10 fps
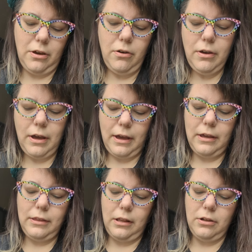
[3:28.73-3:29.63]

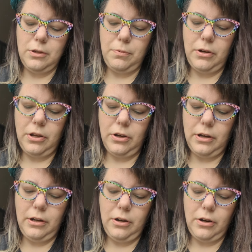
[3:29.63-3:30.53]
Okay, that looks pretty
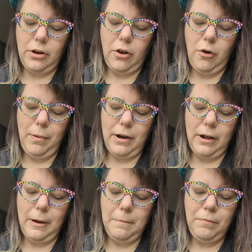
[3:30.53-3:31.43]
good. You're going to open it
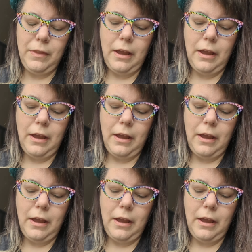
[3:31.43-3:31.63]
up.